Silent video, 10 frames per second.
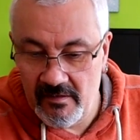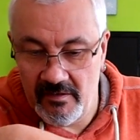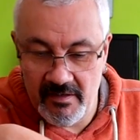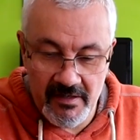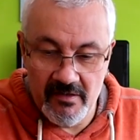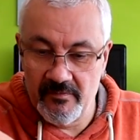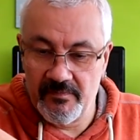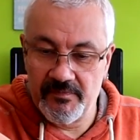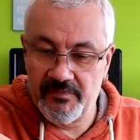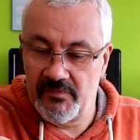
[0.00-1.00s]
to here
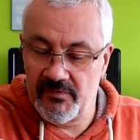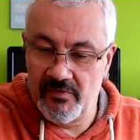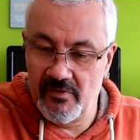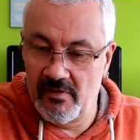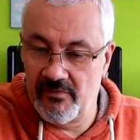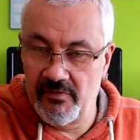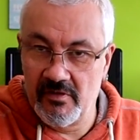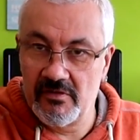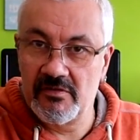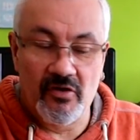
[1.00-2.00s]
for
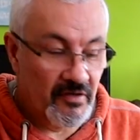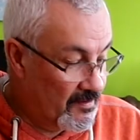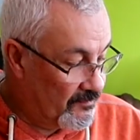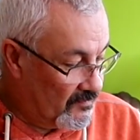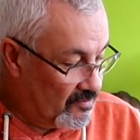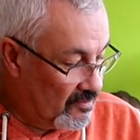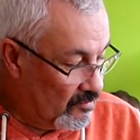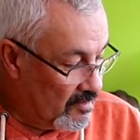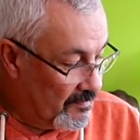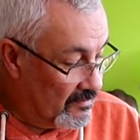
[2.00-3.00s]
the socket. I don't know
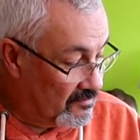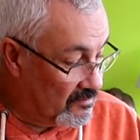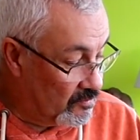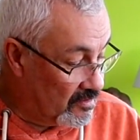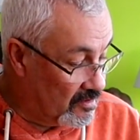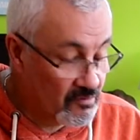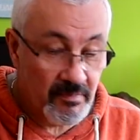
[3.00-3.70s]
whereabouts it is, one of those,